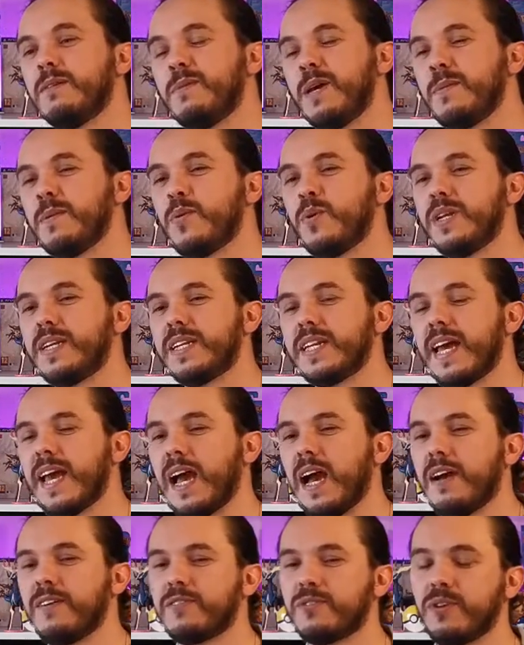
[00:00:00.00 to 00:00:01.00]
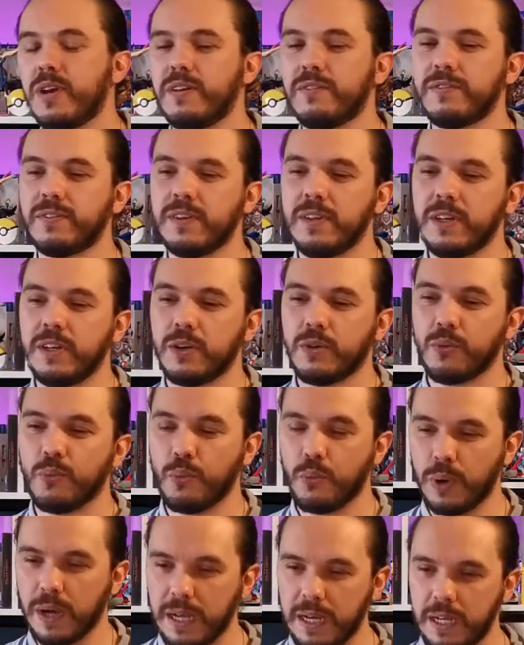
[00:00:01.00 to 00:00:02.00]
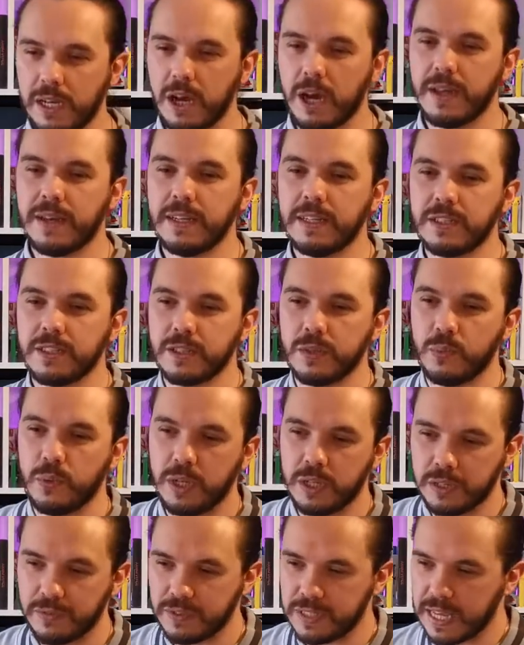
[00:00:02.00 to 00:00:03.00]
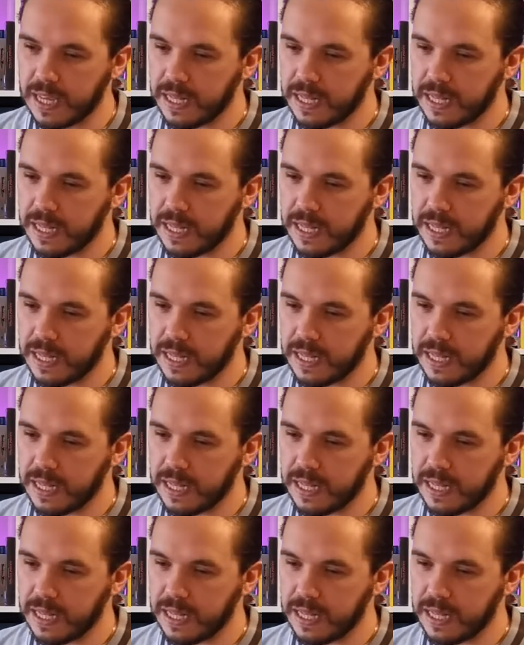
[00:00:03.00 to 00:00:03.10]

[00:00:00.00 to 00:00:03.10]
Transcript: Maybe one day after I've really gotten into the world of